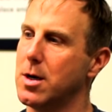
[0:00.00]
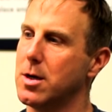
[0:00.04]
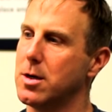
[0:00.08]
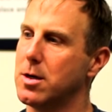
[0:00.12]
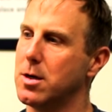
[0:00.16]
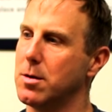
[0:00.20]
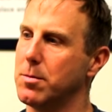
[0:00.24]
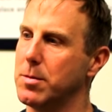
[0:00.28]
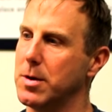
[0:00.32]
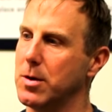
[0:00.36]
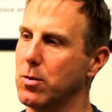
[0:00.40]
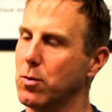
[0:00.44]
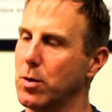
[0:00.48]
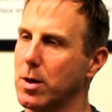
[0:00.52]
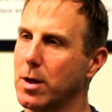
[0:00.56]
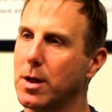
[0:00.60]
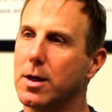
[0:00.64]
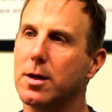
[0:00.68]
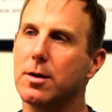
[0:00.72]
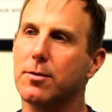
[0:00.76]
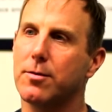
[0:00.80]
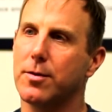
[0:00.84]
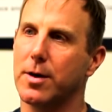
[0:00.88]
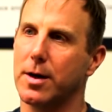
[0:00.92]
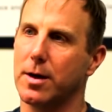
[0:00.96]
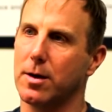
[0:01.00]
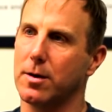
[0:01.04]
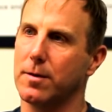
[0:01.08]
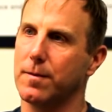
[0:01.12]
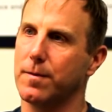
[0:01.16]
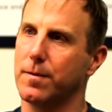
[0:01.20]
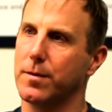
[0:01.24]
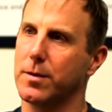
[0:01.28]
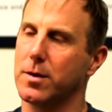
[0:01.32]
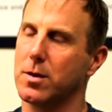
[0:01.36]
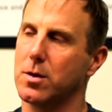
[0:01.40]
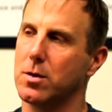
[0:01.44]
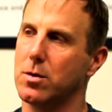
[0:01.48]
to be willing to fail,
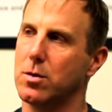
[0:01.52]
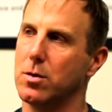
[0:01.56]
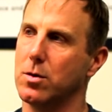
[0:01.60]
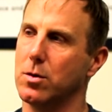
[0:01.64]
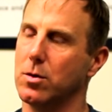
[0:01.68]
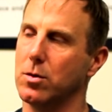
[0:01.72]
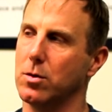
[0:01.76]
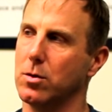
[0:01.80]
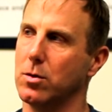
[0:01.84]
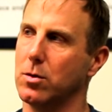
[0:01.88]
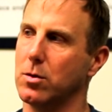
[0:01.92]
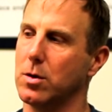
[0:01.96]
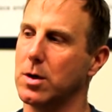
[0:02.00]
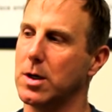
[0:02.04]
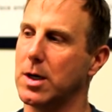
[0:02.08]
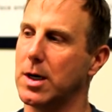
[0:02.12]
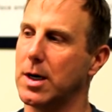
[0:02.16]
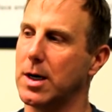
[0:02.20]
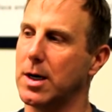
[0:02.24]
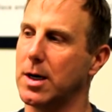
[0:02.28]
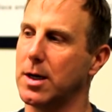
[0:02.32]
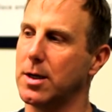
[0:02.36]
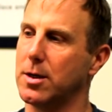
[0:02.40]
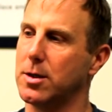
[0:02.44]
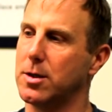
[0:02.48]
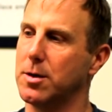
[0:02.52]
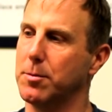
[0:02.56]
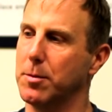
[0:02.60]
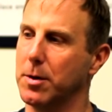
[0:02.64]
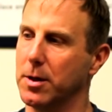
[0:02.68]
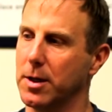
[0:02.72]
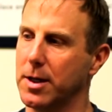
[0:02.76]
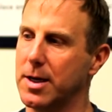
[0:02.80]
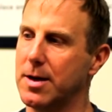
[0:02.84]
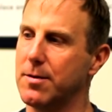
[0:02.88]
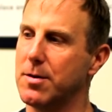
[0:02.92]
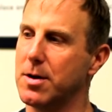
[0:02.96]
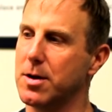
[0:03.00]
to uh, to
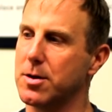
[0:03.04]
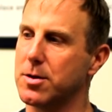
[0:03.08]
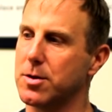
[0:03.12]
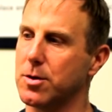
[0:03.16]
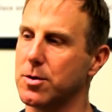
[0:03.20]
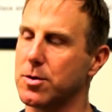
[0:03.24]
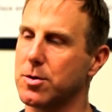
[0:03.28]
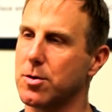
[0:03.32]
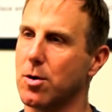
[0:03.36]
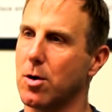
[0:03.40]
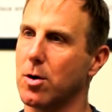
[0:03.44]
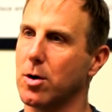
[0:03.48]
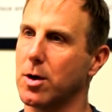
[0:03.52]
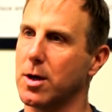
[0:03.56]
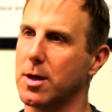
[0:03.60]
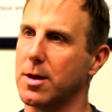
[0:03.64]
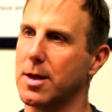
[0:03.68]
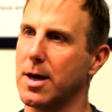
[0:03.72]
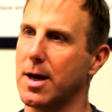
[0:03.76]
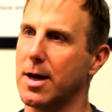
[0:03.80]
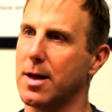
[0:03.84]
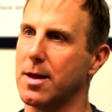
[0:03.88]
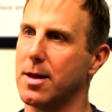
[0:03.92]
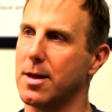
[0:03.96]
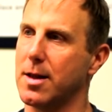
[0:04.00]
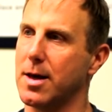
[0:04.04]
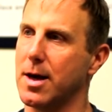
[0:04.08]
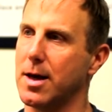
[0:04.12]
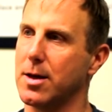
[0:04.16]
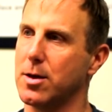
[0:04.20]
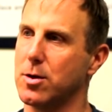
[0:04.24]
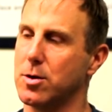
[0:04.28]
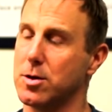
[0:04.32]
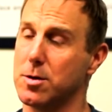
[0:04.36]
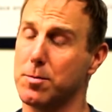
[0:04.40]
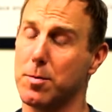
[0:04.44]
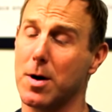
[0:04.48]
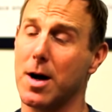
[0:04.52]
believe in it so strongly that that
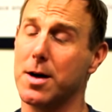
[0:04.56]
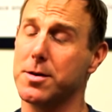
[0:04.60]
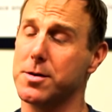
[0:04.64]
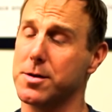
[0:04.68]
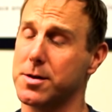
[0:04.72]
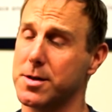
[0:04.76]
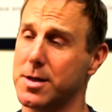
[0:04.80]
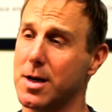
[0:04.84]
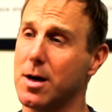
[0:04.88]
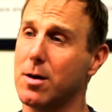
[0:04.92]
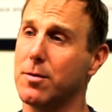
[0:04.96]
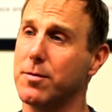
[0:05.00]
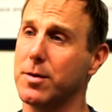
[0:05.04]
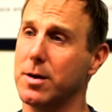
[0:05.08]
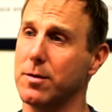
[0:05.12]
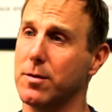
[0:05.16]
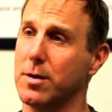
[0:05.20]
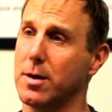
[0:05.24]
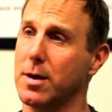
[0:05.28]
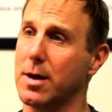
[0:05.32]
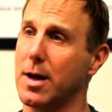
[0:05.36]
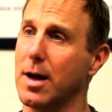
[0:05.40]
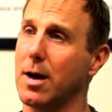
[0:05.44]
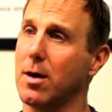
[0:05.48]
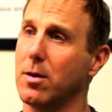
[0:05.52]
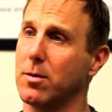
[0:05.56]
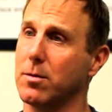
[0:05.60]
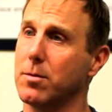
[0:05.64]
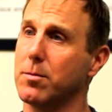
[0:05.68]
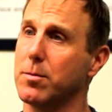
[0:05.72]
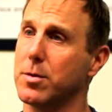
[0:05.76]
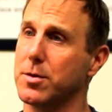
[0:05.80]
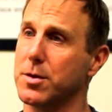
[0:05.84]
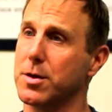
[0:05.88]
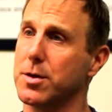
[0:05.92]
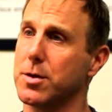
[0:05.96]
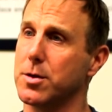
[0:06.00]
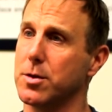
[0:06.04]
you surprise yourself even in how
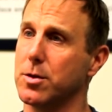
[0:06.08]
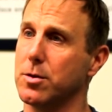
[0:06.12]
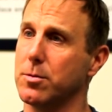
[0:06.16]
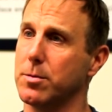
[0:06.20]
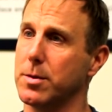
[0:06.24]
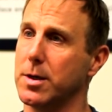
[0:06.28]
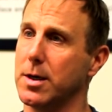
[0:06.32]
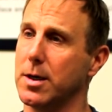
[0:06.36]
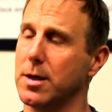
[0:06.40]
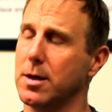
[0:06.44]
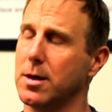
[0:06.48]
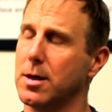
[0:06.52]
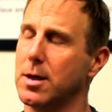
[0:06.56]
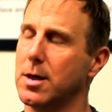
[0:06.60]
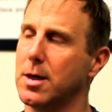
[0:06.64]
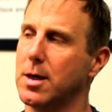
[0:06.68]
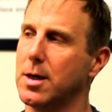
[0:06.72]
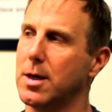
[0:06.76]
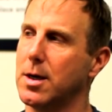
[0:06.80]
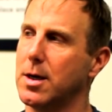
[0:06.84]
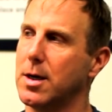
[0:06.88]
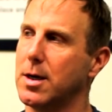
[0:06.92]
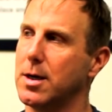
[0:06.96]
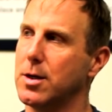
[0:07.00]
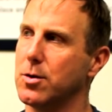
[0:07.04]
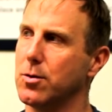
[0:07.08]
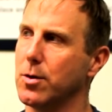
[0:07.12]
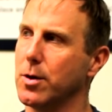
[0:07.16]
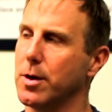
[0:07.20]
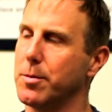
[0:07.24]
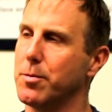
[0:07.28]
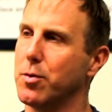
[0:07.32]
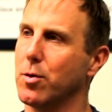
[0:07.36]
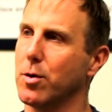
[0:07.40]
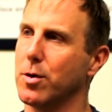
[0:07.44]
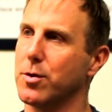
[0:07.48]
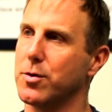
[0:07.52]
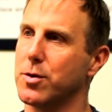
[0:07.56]
persistent you'll be is really
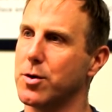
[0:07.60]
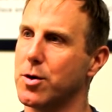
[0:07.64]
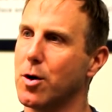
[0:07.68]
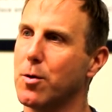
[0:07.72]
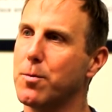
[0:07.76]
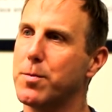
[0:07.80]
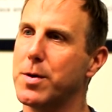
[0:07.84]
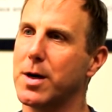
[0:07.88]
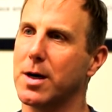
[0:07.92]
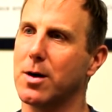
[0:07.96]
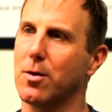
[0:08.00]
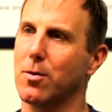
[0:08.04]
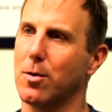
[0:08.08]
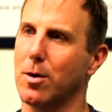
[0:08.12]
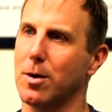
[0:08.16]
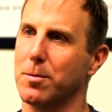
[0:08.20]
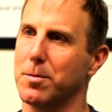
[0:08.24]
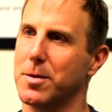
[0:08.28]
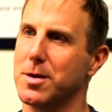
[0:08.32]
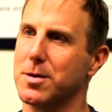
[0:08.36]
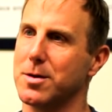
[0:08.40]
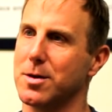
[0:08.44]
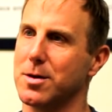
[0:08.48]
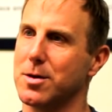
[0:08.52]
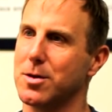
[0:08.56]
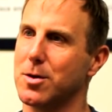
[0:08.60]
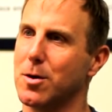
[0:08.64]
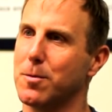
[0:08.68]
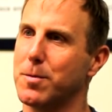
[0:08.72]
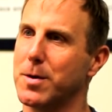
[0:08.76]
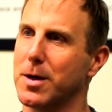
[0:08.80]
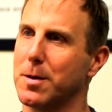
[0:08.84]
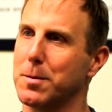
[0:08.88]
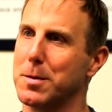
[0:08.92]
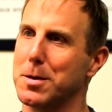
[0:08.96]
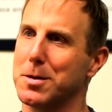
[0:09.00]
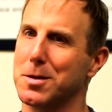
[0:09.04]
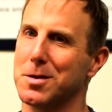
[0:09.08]
important. So don't pick a wrong business. Don't
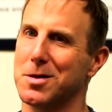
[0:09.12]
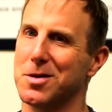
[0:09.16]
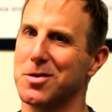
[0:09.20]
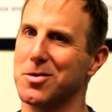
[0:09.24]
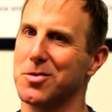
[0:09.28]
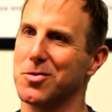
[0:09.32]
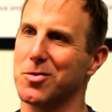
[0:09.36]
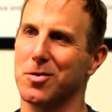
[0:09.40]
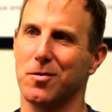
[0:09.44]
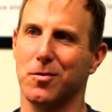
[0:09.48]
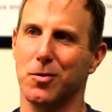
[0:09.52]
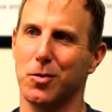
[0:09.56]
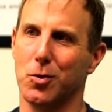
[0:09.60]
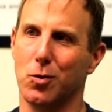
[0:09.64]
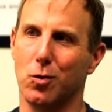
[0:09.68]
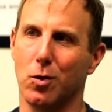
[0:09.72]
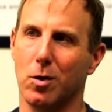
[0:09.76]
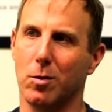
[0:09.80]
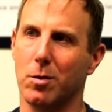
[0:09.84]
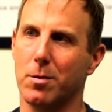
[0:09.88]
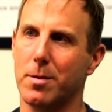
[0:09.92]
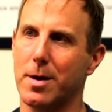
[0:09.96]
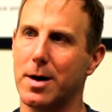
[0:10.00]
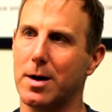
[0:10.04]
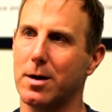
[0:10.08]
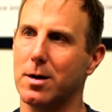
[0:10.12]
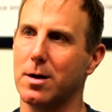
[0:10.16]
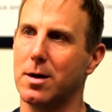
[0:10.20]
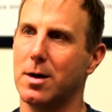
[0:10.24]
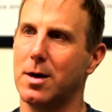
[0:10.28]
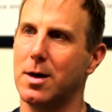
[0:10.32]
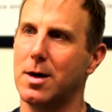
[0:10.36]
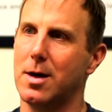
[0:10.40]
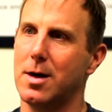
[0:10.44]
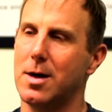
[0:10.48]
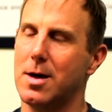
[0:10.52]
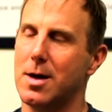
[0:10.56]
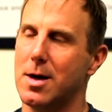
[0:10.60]
pick a business that you're sort of lukewarm about.
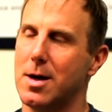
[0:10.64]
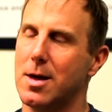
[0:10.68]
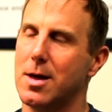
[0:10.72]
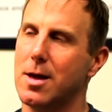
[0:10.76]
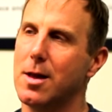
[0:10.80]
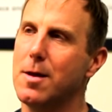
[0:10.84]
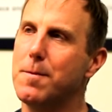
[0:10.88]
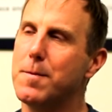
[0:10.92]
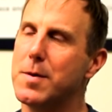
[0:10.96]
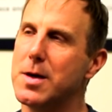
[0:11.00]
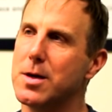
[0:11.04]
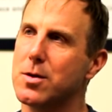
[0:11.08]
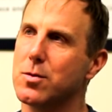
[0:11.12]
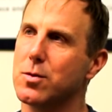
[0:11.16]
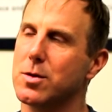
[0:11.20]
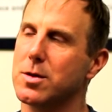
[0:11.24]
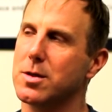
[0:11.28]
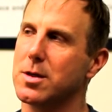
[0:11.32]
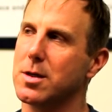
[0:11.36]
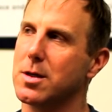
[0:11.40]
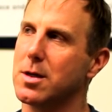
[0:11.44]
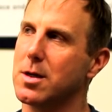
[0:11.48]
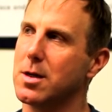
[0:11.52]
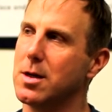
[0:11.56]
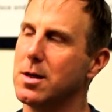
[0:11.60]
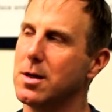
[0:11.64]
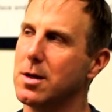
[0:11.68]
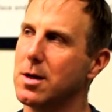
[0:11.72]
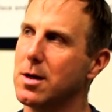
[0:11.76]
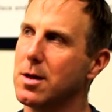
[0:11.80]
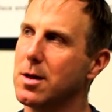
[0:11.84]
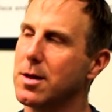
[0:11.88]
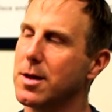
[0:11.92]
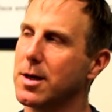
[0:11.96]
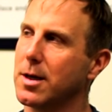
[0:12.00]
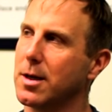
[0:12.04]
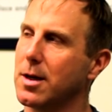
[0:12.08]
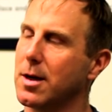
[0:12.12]
The other piece was that the
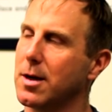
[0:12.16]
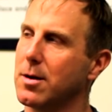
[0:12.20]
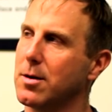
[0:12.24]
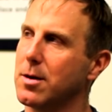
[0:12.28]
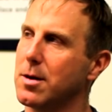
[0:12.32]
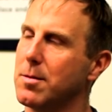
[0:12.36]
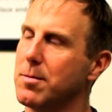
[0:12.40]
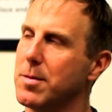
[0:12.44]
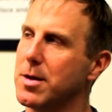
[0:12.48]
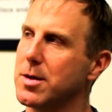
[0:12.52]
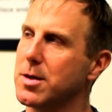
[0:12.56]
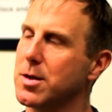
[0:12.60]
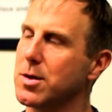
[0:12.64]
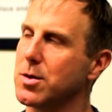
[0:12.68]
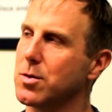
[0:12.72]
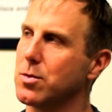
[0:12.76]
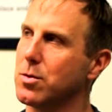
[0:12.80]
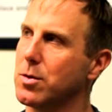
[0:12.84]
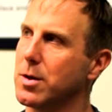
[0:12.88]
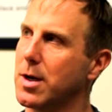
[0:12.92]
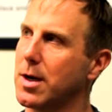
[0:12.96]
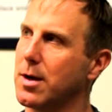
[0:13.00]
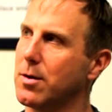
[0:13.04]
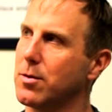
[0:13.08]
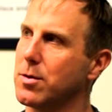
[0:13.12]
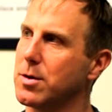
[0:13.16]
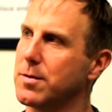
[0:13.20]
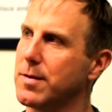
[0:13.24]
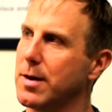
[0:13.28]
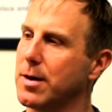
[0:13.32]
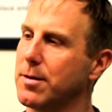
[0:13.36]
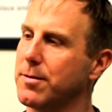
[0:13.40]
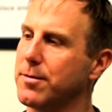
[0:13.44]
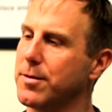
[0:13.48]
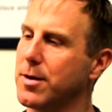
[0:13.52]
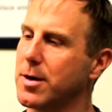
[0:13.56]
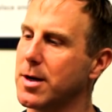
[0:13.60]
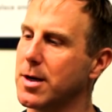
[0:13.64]
other thing that in business school that I always
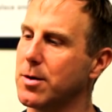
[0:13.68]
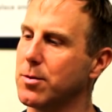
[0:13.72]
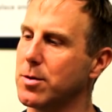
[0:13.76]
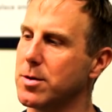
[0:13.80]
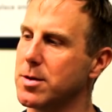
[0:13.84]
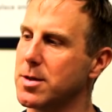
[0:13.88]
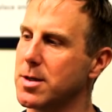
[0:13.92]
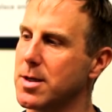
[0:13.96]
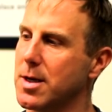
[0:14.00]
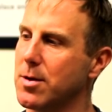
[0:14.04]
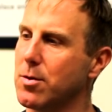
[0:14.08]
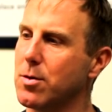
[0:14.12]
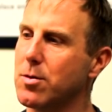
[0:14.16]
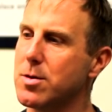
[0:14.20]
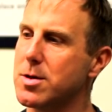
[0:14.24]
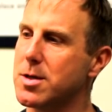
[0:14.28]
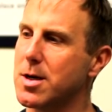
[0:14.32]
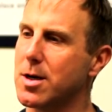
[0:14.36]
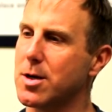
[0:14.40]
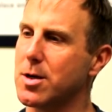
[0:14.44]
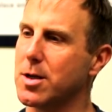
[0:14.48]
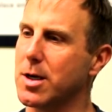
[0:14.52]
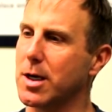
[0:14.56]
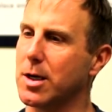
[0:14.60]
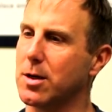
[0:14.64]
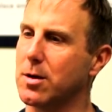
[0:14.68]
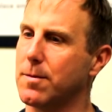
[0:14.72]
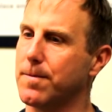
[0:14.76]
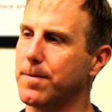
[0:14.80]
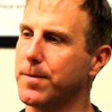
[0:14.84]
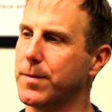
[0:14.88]
found funny was that they would always tell you like